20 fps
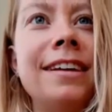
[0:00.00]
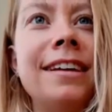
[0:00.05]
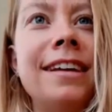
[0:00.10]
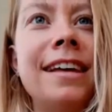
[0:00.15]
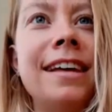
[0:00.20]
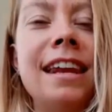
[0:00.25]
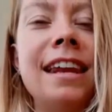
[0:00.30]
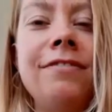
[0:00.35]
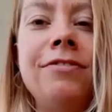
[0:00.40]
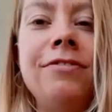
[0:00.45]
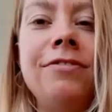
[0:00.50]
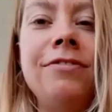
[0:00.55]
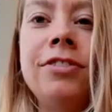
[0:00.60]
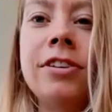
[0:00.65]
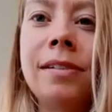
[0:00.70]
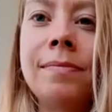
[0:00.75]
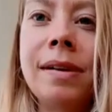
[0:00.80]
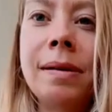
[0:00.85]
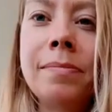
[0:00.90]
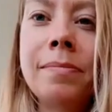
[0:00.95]
And if you can
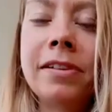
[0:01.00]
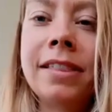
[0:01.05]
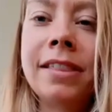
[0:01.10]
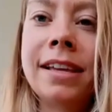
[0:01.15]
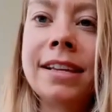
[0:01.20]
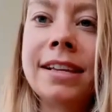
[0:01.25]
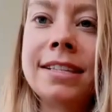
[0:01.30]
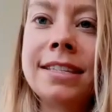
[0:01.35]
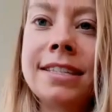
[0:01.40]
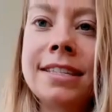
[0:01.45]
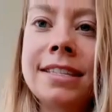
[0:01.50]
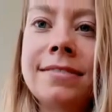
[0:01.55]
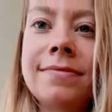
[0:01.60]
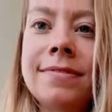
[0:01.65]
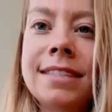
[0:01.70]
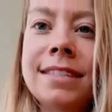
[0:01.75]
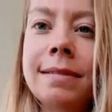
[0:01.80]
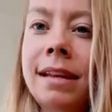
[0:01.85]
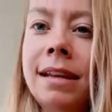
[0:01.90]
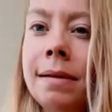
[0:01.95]
remember this,
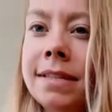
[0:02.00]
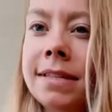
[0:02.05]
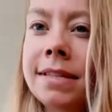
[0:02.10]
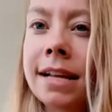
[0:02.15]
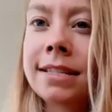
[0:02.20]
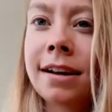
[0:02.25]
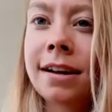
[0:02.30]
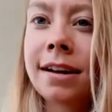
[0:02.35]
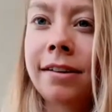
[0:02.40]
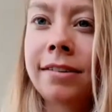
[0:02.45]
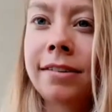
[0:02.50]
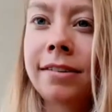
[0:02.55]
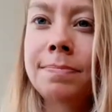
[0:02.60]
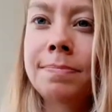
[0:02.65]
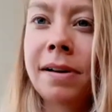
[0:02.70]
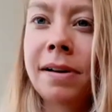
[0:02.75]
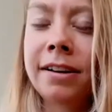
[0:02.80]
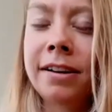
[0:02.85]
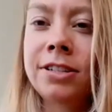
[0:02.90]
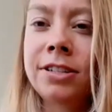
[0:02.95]
sometimes that's the hardest
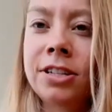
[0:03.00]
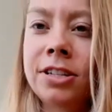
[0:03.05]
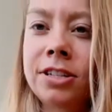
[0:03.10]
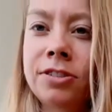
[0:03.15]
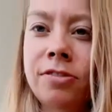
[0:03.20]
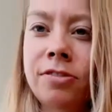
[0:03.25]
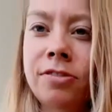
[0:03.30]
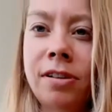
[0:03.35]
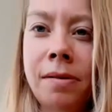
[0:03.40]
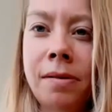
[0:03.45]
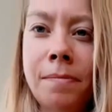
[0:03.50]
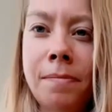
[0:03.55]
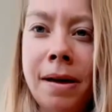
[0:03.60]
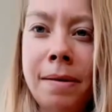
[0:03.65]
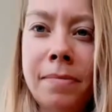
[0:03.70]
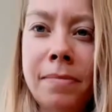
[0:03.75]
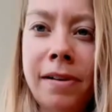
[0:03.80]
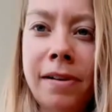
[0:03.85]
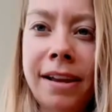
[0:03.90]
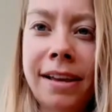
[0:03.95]
part is just
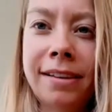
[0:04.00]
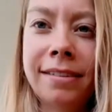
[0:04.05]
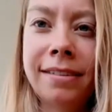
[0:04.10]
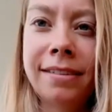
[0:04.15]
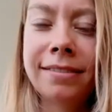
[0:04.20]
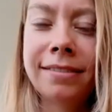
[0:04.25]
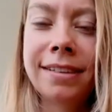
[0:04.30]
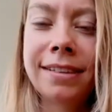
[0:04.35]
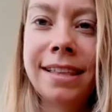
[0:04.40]
remembering